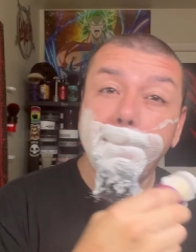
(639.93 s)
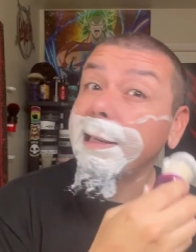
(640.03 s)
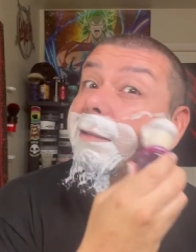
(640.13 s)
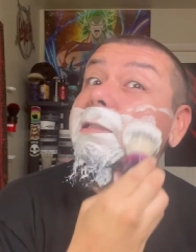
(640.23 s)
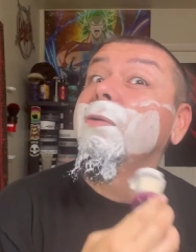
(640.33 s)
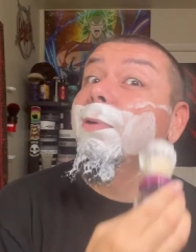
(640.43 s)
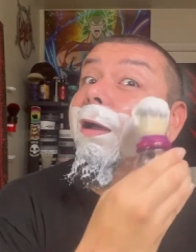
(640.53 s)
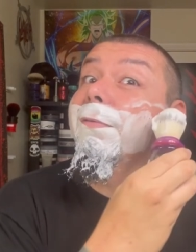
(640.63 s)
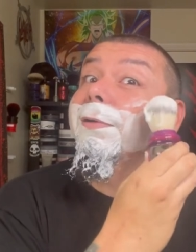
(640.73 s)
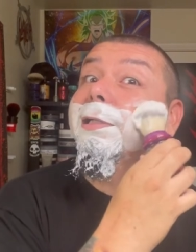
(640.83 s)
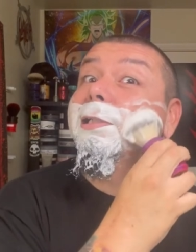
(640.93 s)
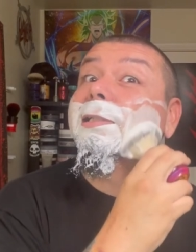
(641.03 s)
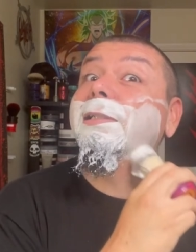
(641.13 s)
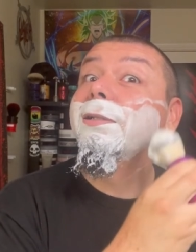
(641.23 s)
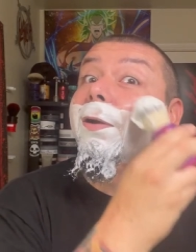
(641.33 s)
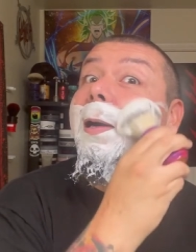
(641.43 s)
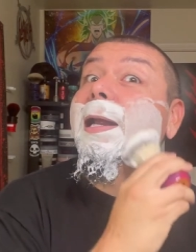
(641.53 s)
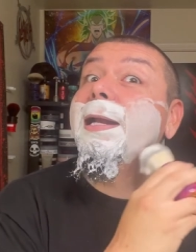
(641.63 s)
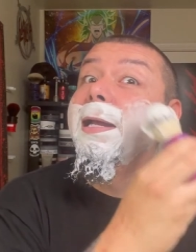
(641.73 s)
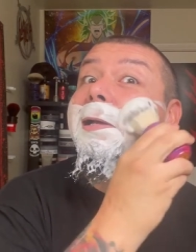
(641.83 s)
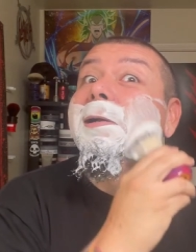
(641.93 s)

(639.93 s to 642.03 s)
And I was so proud of her, she did great.